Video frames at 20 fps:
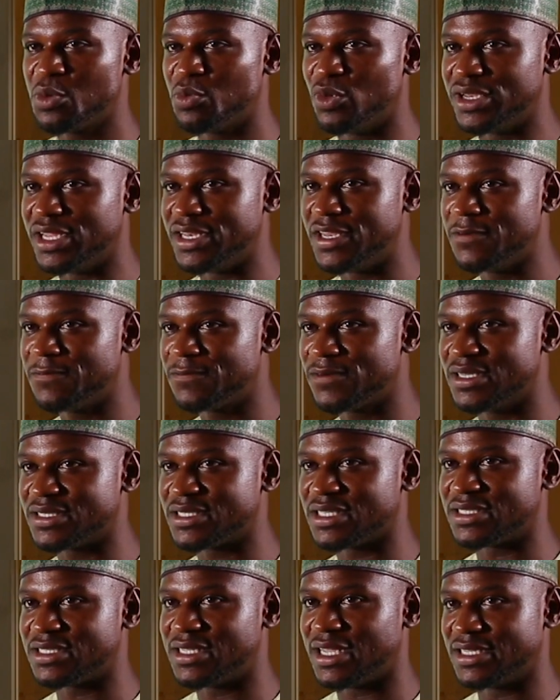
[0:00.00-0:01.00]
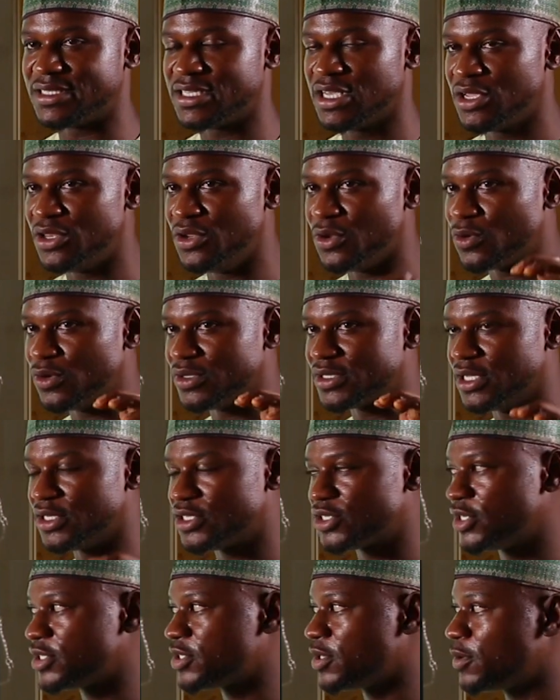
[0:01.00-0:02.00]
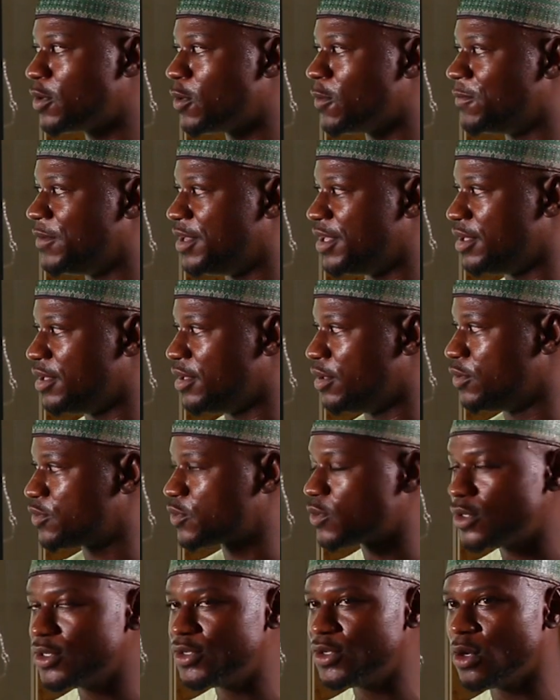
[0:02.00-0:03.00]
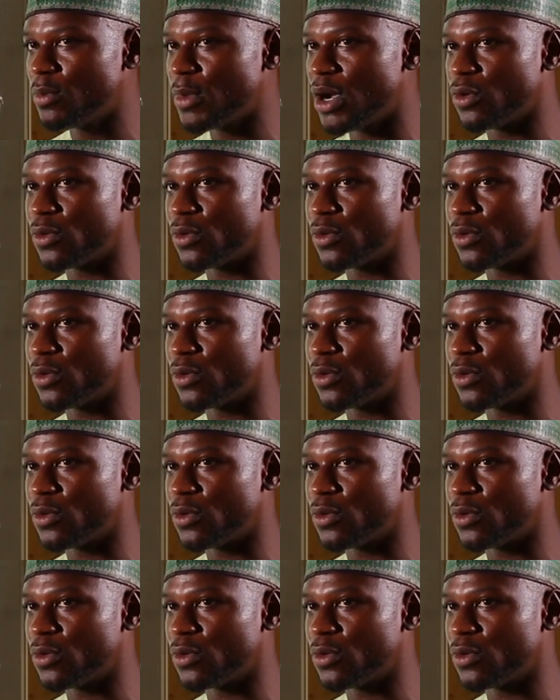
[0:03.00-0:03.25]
but the difference is that the concentration of the sodium